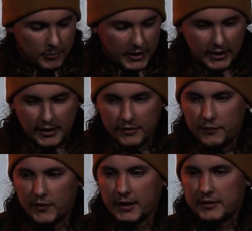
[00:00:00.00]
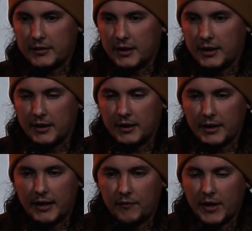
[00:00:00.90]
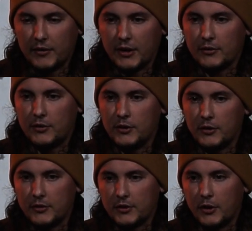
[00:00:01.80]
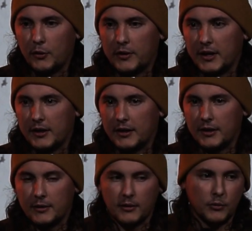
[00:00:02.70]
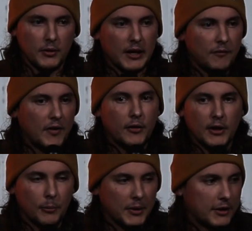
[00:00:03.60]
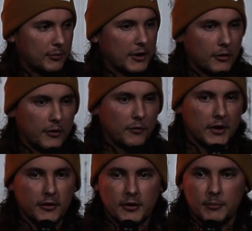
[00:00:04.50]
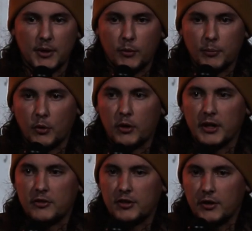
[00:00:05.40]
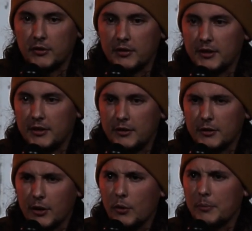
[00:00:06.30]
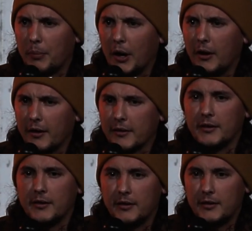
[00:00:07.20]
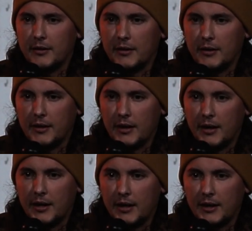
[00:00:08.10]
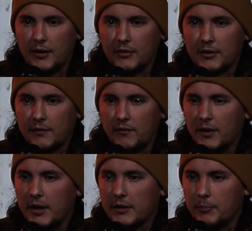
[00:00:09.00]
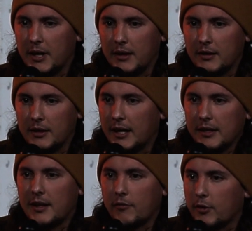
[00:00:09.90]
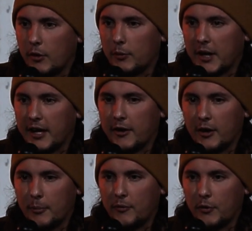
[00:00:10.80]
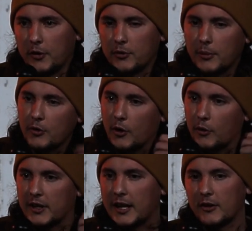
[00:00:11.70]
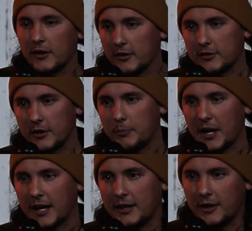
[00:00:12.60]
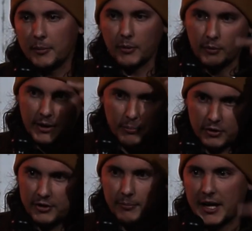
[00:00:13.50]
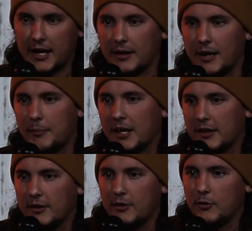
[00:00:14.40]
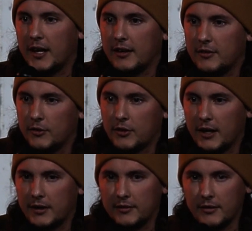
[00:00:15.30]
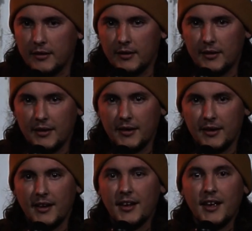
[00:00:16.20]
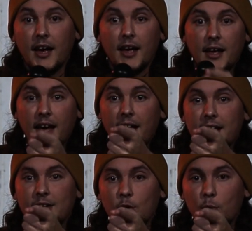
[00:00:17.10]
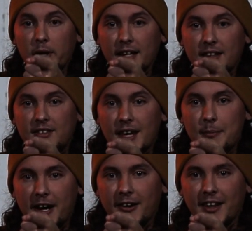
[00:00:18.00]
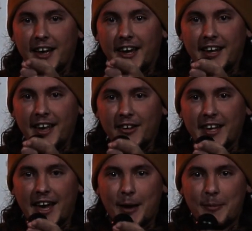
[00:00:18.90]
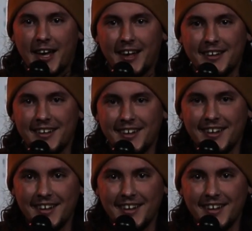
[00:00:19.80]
But it is fucked. I found out 2 years ago that I found out because my girlfriend looked at me one morning and she goes, you're going bald. And I was like, fuck, man. And I had never grown my hair out before, so I'm growing it out. It looks good back here, but when I push it back, I'm not going to do that to you guys. Hey, dude, we got the same hairline. Hell yeah, man.